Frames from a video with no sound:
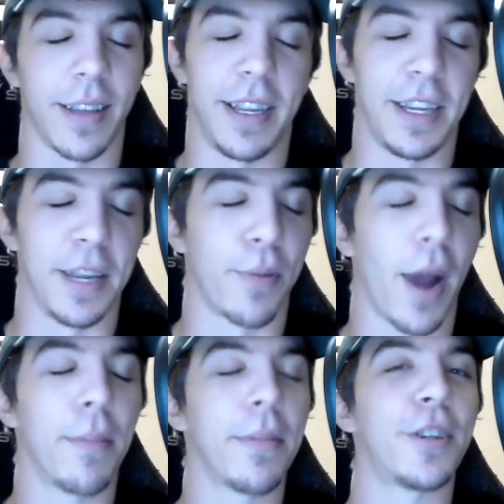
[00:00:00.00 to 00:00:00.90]
you
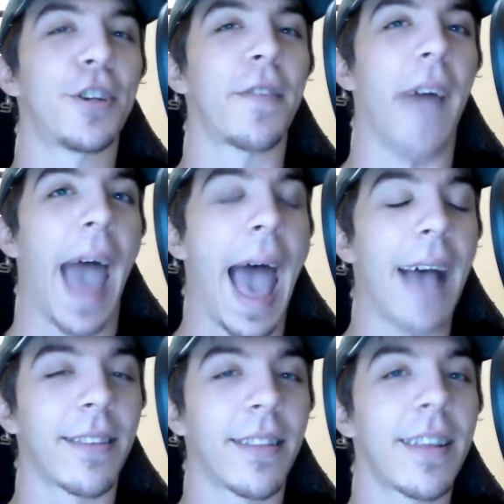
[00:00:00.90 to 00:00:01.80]
probably should have
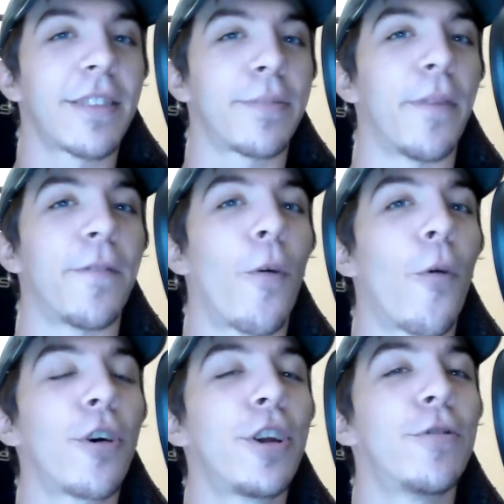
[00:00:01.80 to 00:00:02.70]
asked this
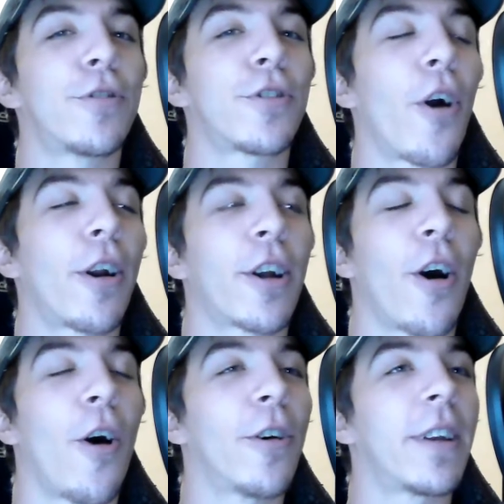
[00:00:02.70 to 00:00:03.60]
before you started
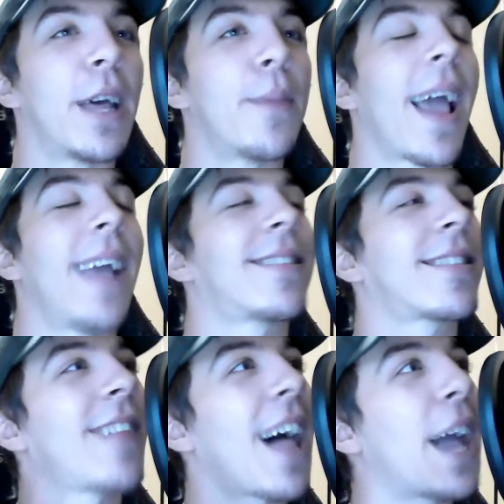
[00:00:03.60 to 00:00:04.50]
calling him a
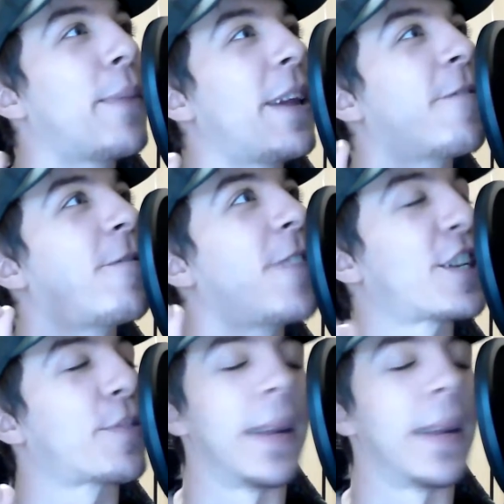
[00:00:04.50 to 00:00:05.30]
slimy fishman.